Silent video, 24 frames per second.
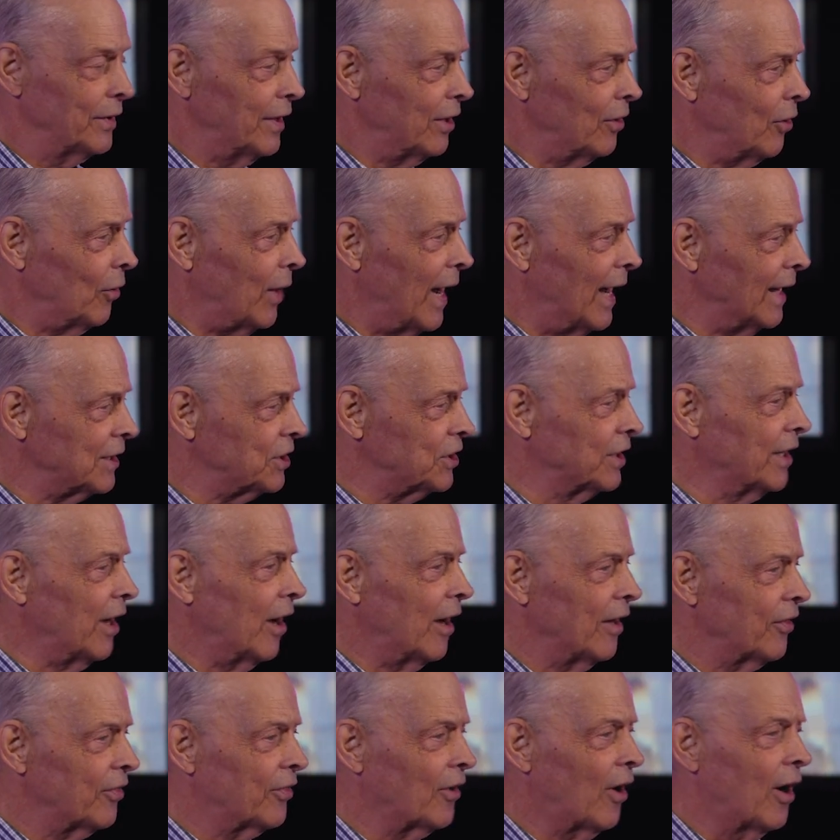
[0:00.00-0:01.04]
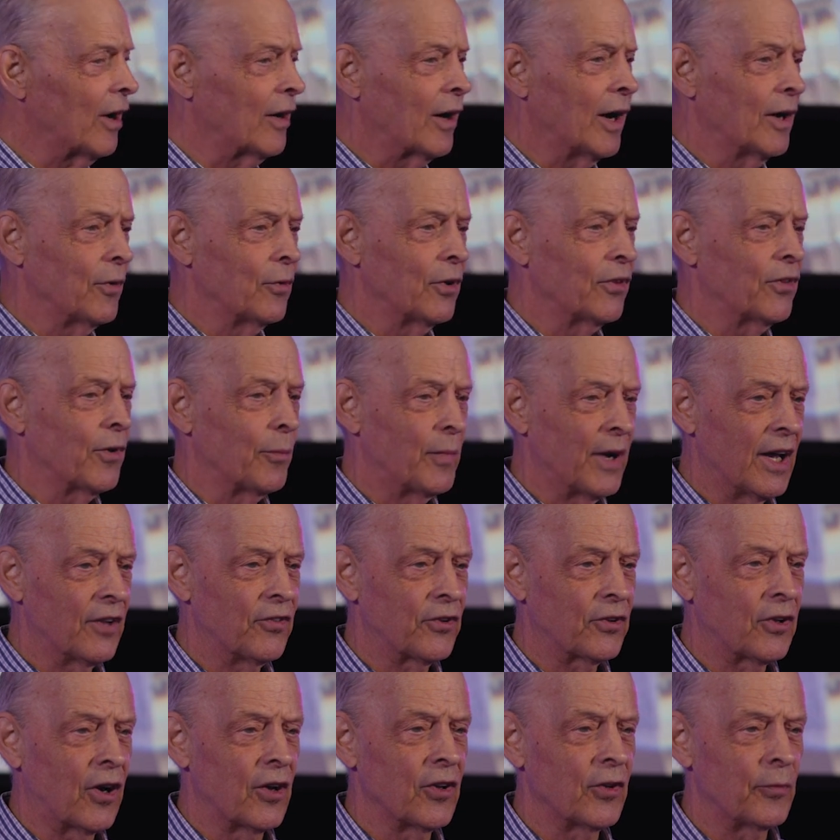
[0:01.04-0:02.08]
you know, actually, I thought I was the
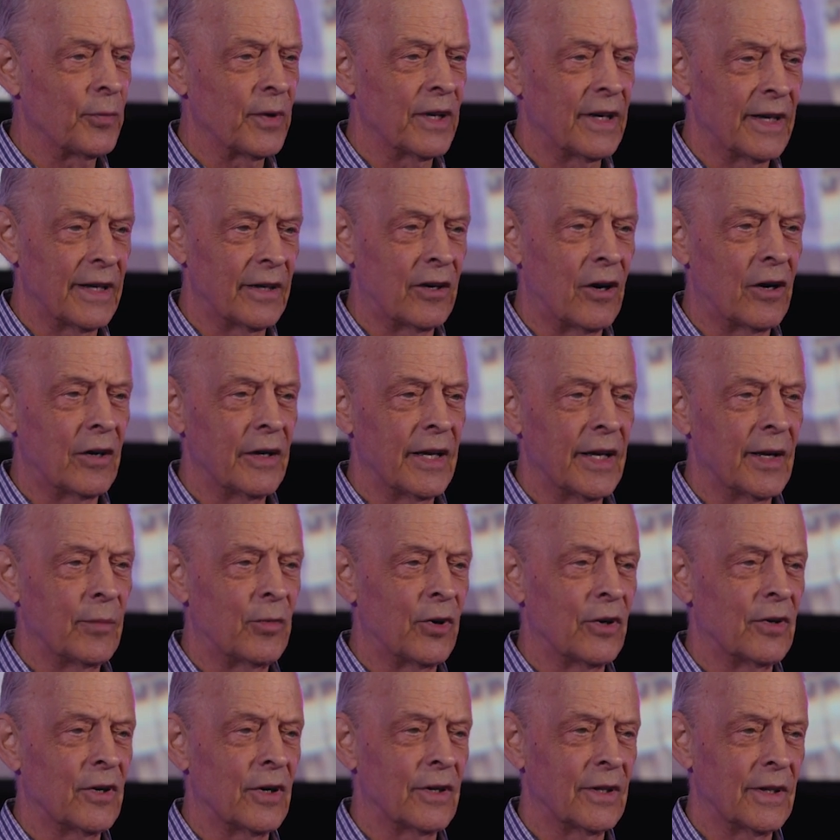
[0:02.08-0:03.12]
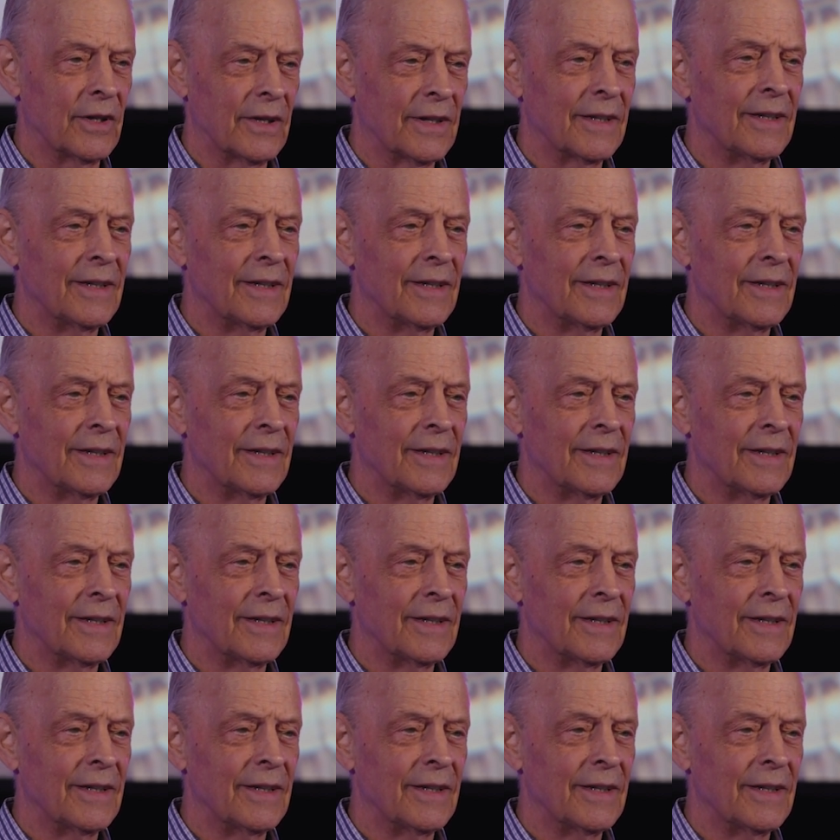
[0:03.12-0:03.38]
best husband in our neighborhood.